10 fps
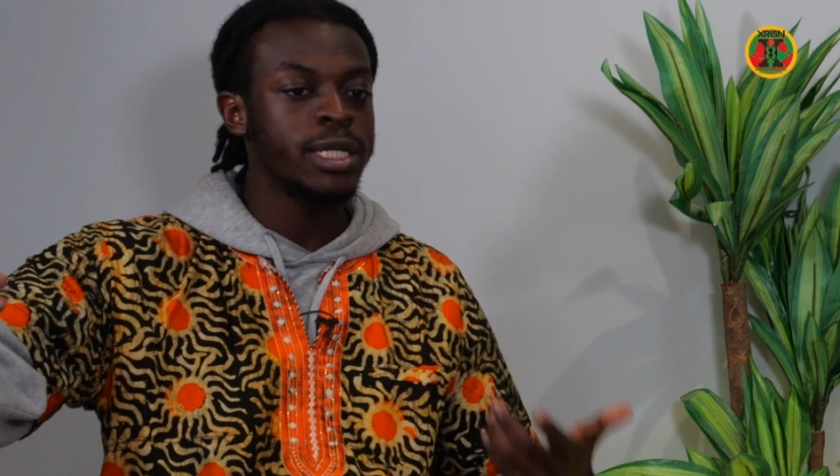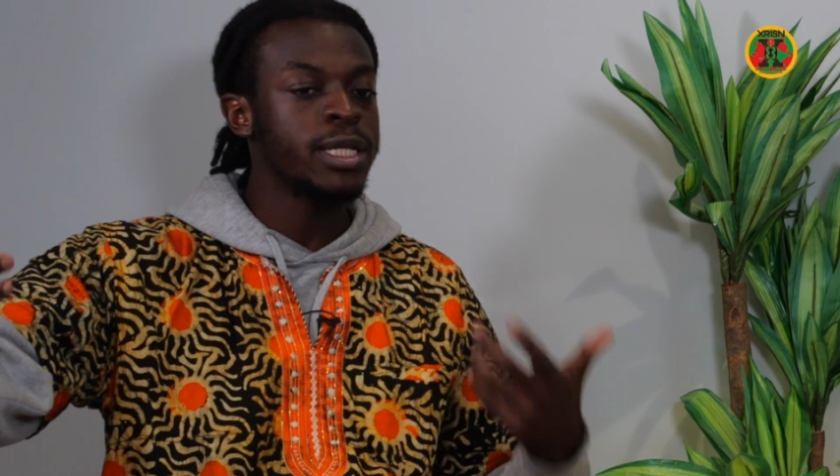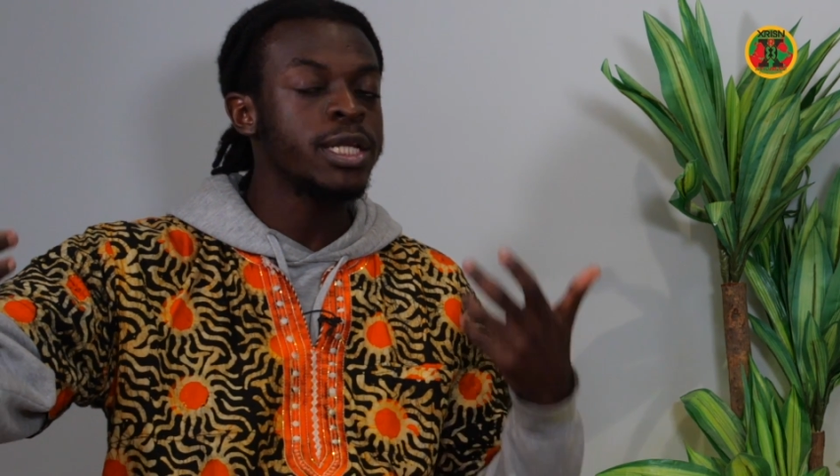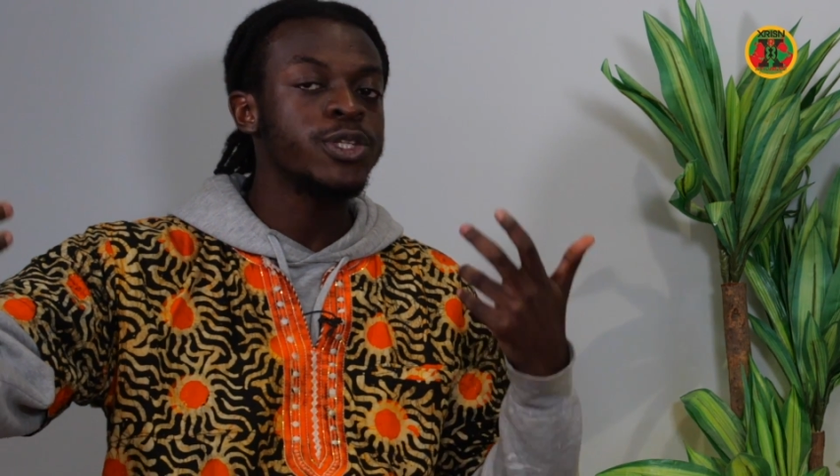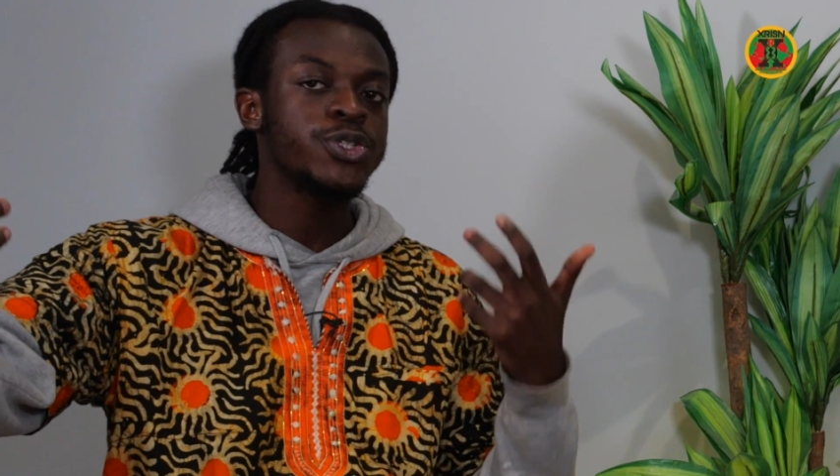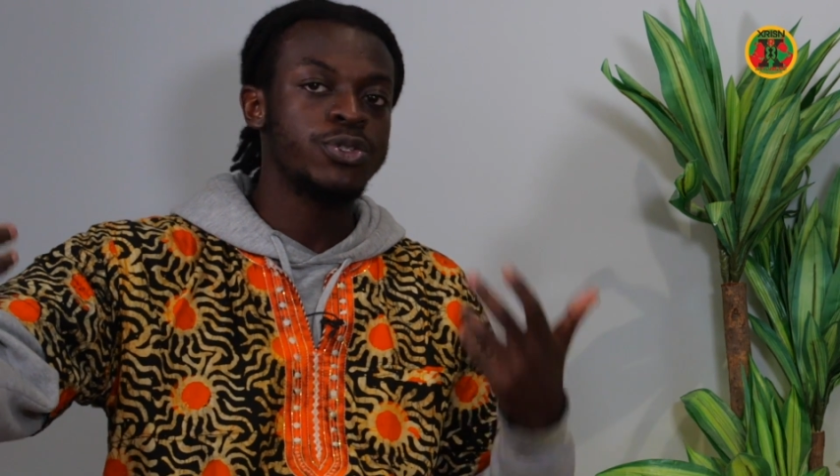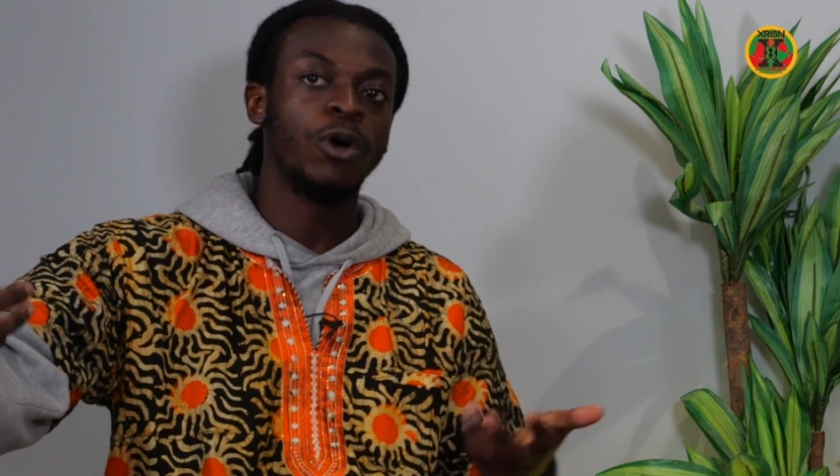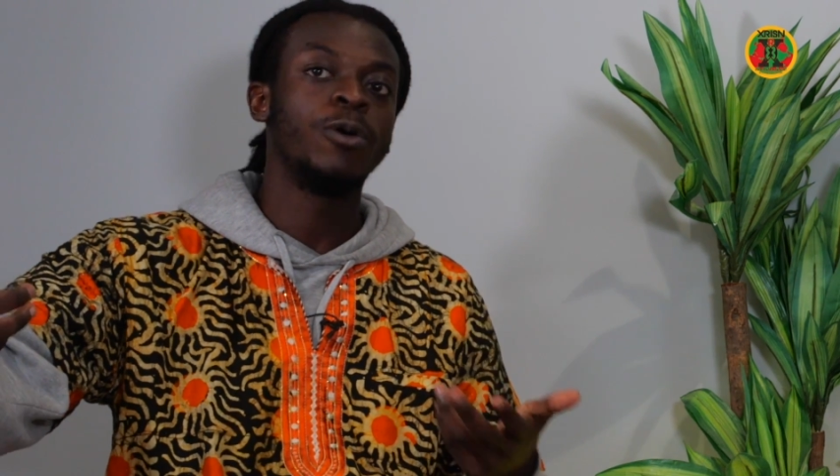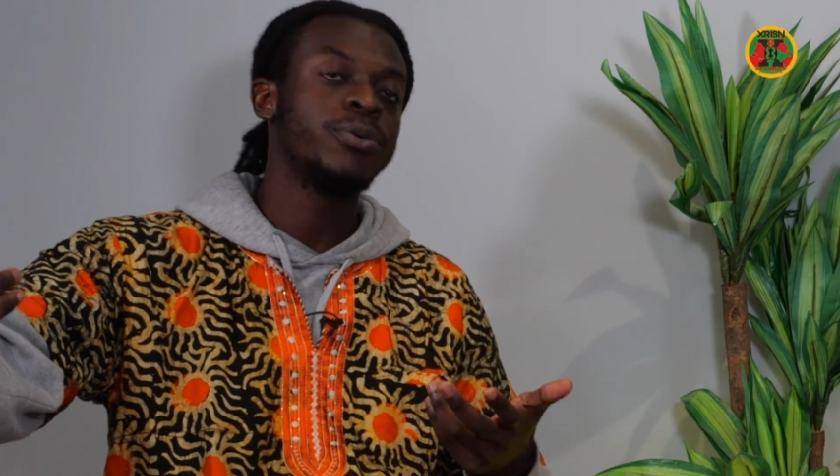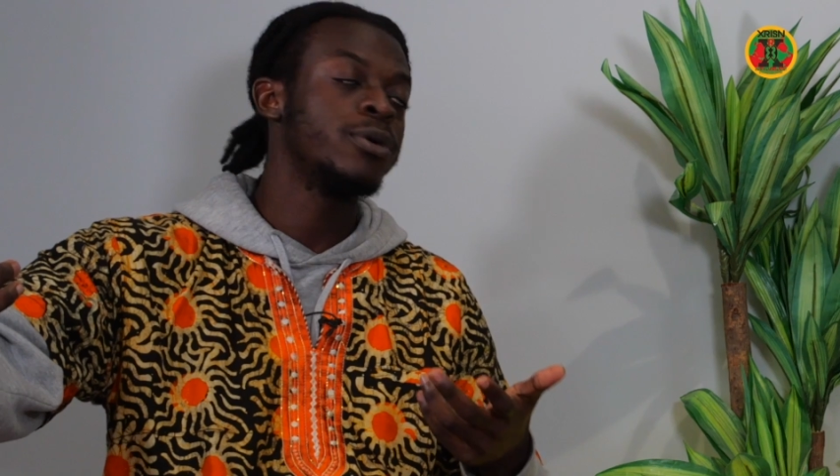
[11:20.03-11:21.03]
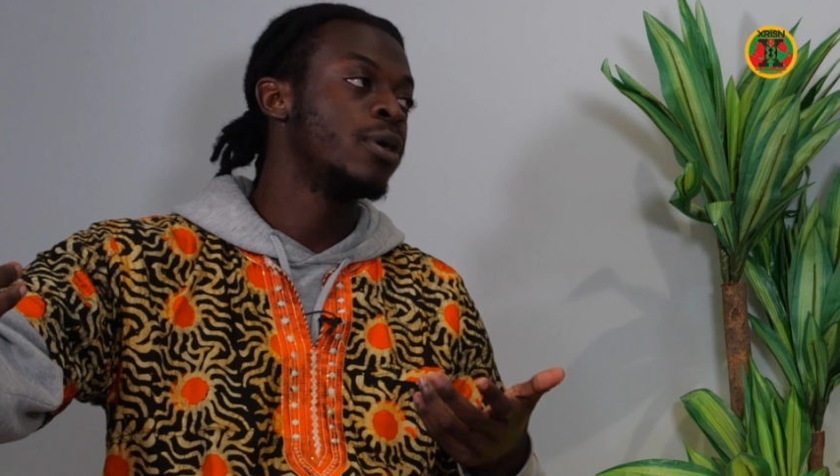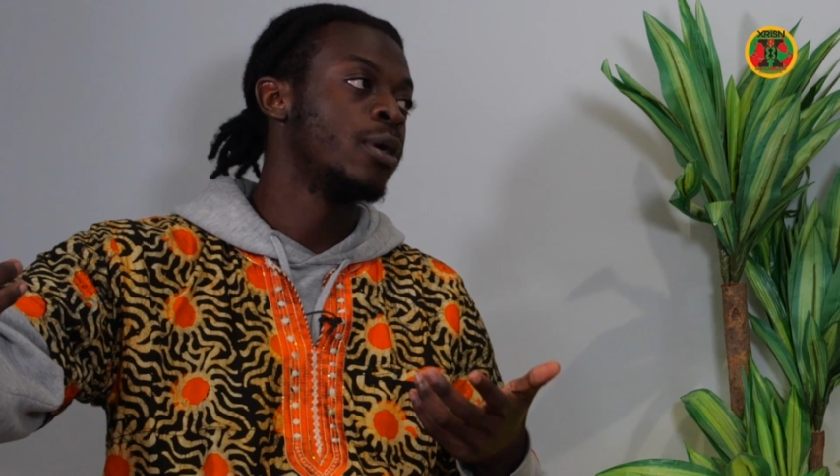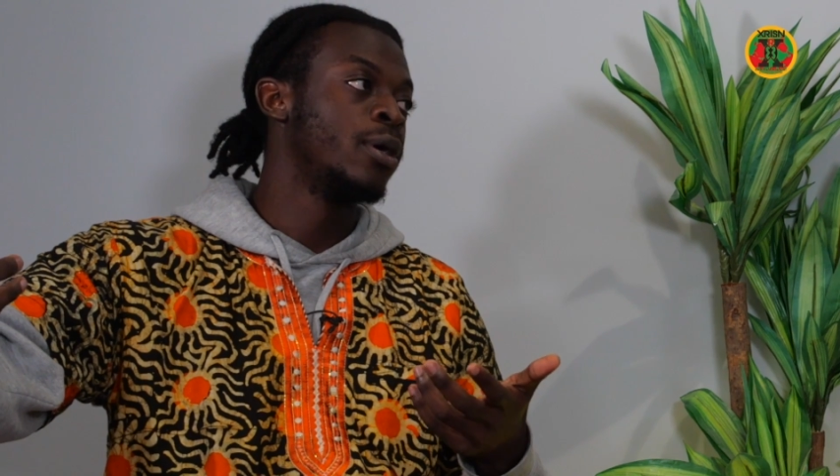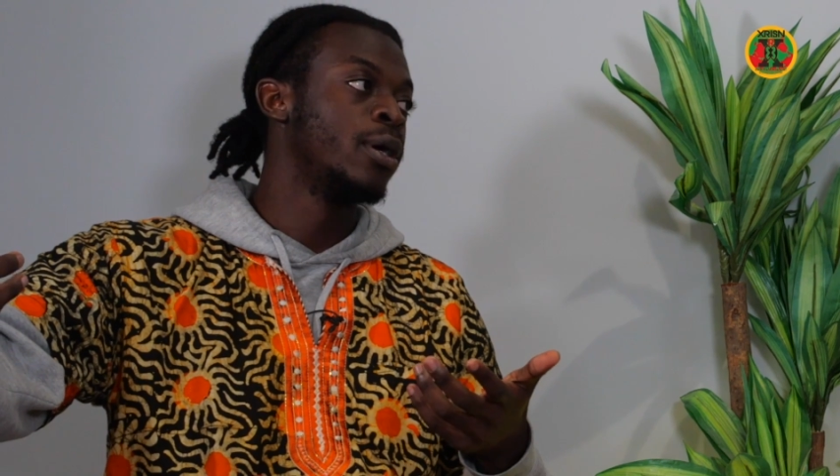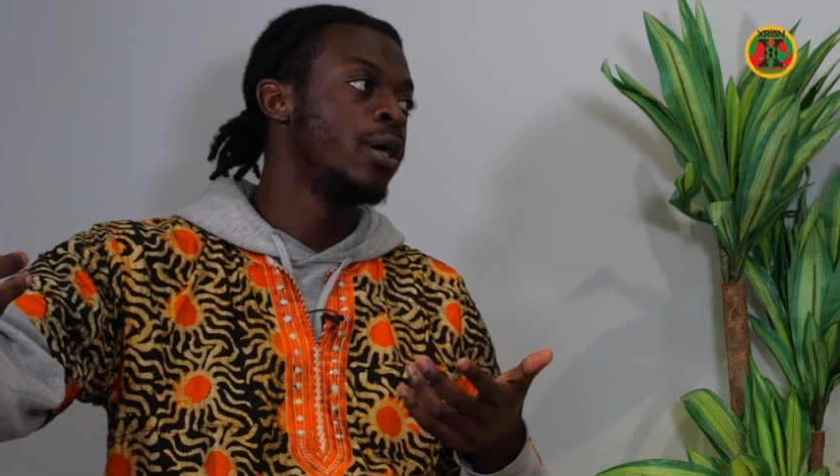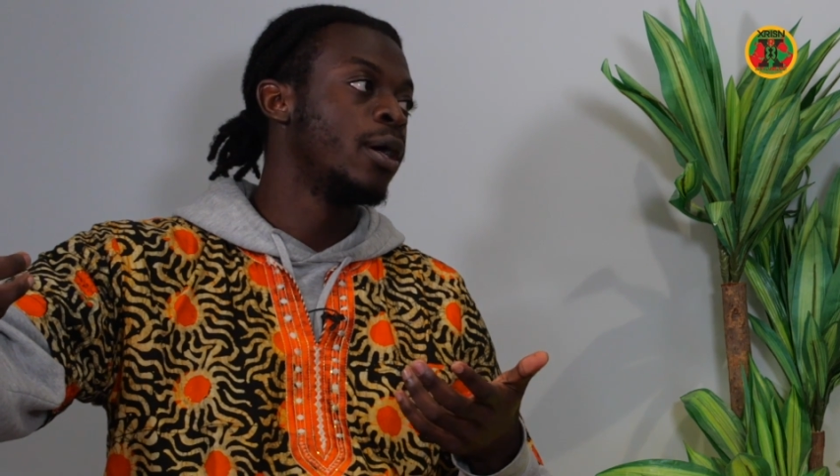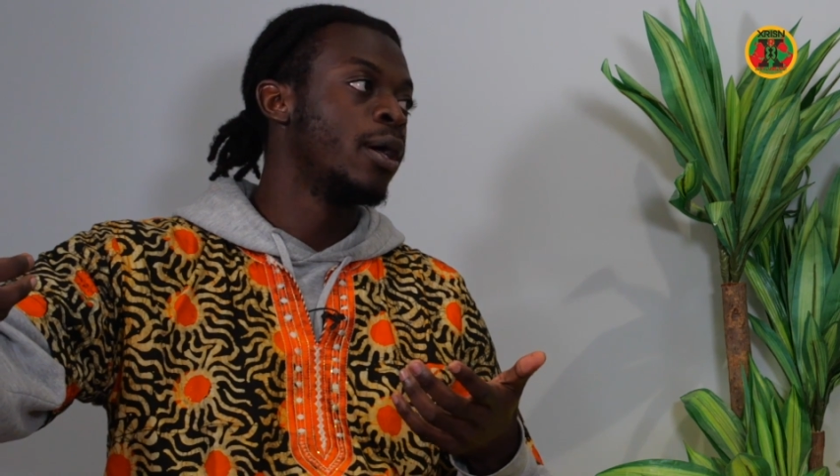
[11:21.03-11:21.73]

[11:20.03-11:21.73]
It didn't stop. Mm-hmm.